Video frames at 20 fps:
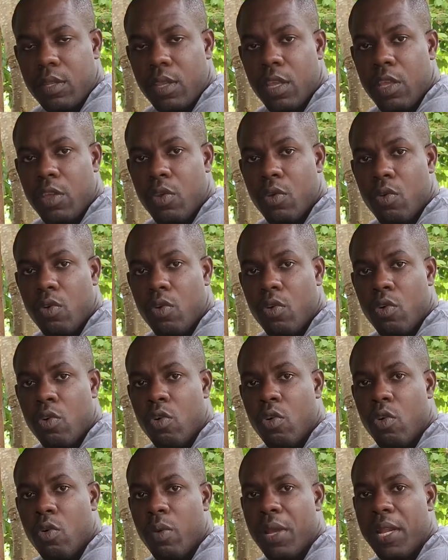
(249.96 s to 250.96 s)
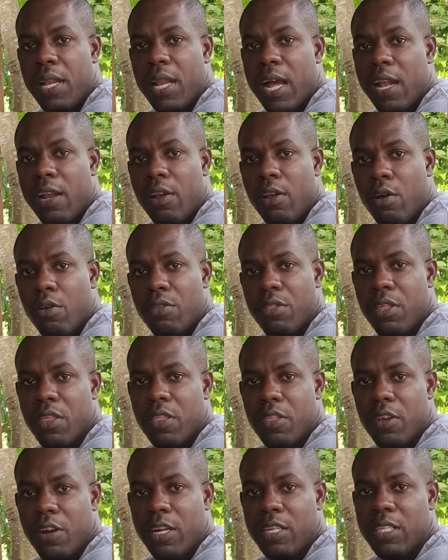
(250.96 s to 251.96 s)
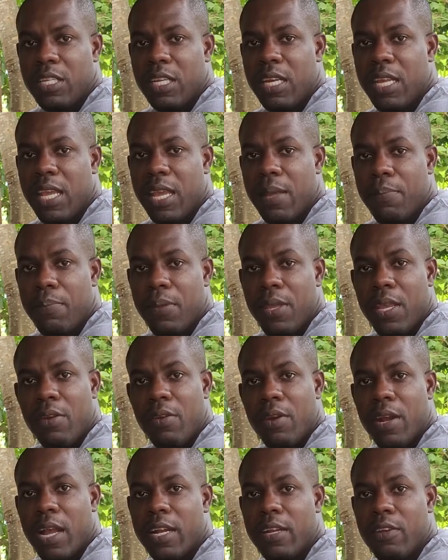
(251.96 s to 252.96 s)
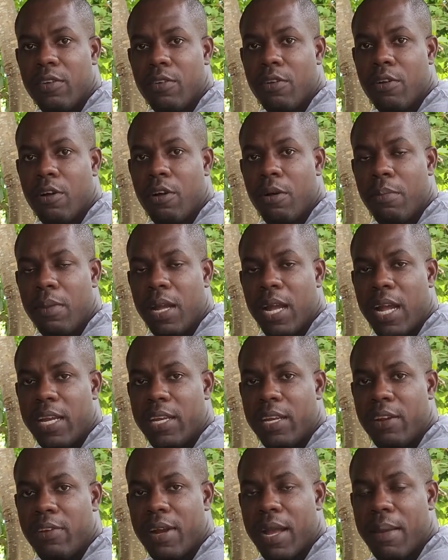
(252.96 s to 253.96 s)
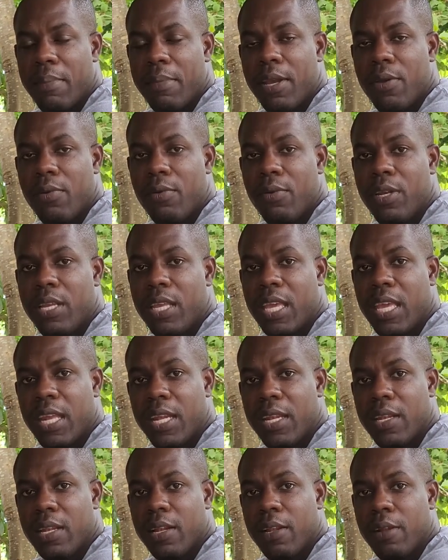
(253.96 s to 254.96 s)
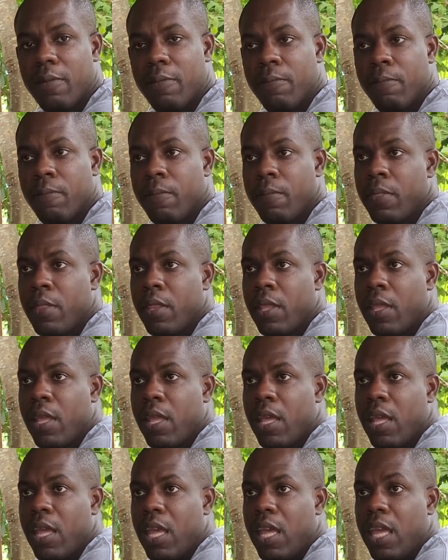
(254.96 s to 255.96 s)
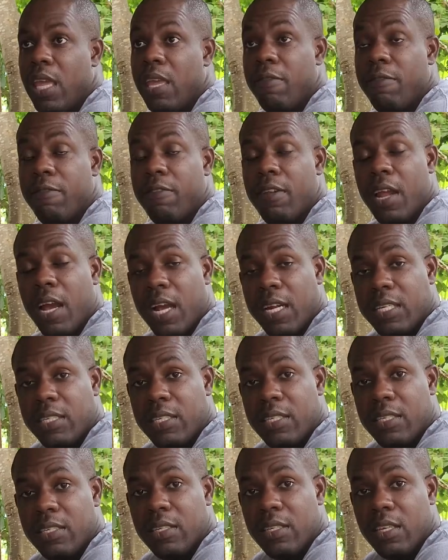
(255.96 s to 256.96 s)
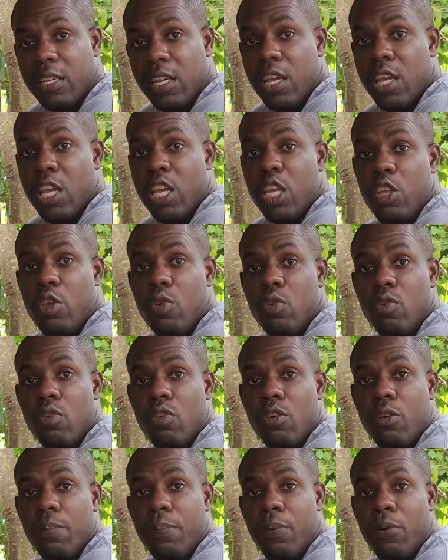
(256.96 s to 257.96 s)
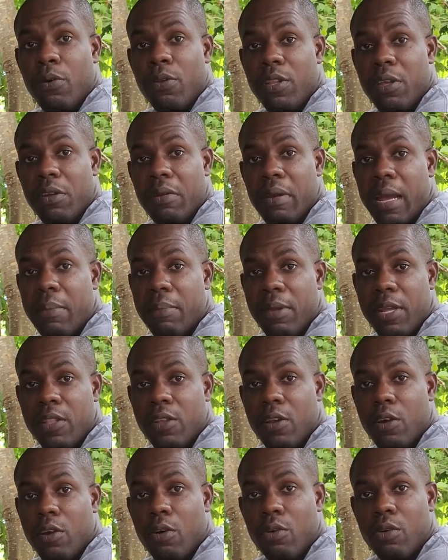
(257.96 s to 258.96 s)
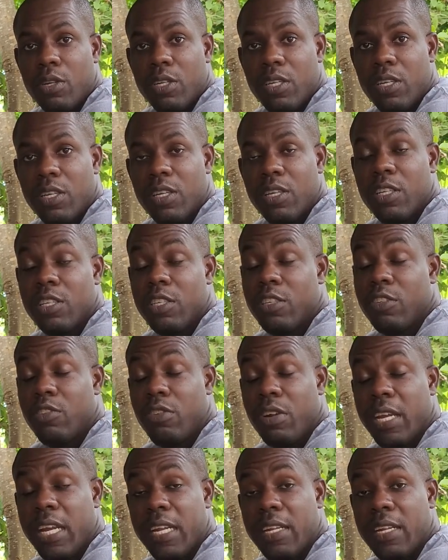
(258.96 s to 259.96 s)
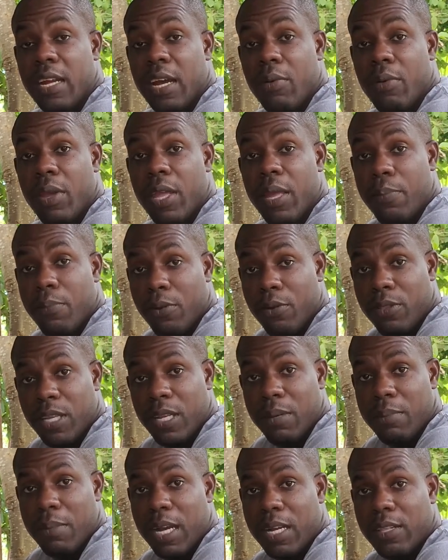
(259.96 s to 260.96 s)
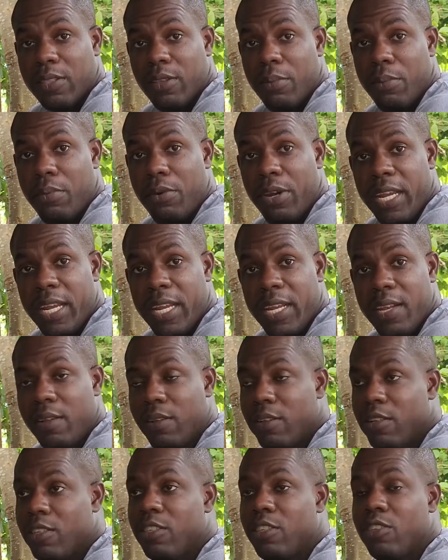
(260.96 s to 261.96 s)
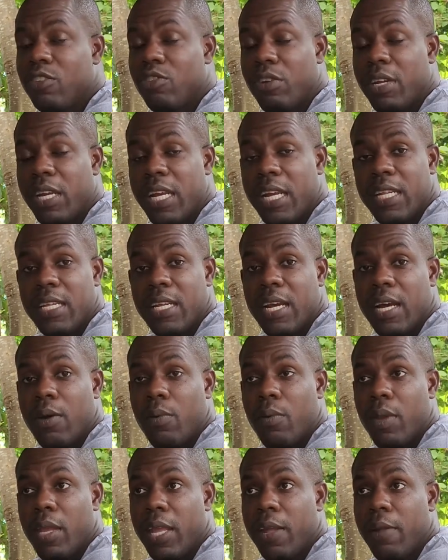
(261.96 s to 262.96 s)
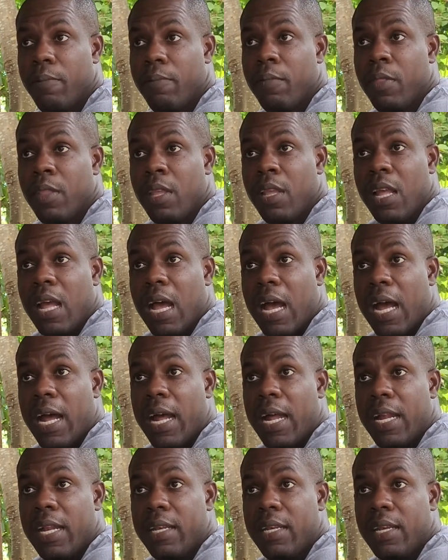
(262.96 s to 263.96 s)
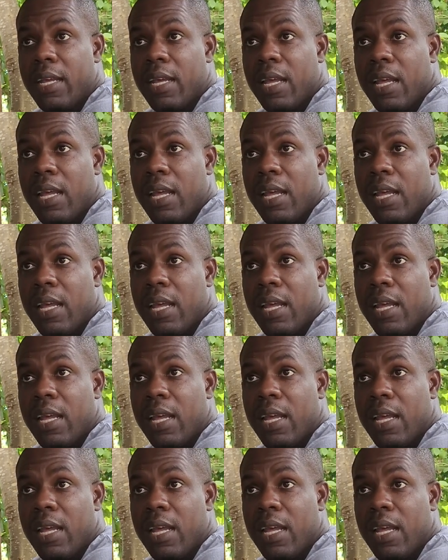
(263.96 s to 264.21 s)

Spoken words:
you will allow the 30-day period to come and the rabbit would kindle. If not, you could put the rabbit out straight away. Put it back to breed straight away. And